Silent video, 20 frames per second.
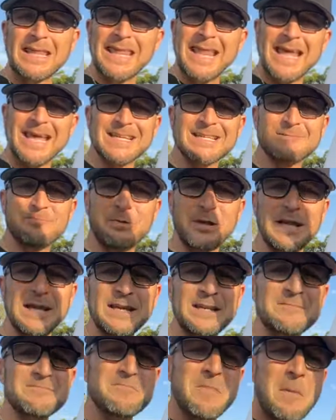My leg's
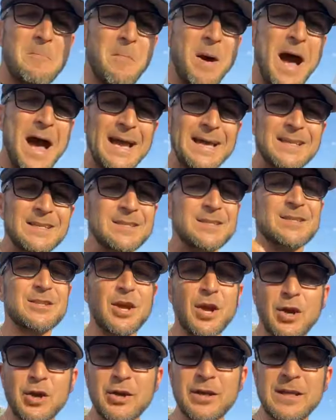bleeding, my mind's
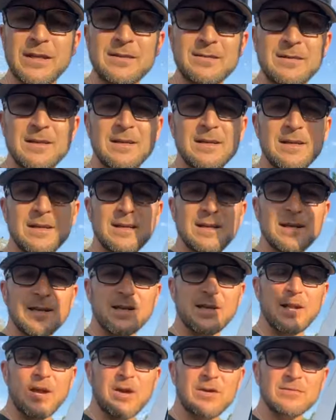turning,
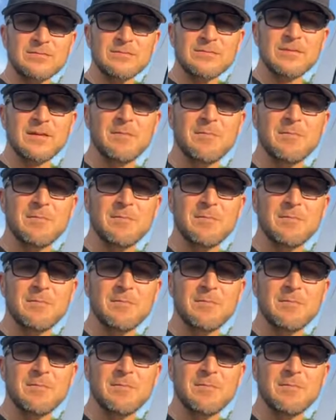you know.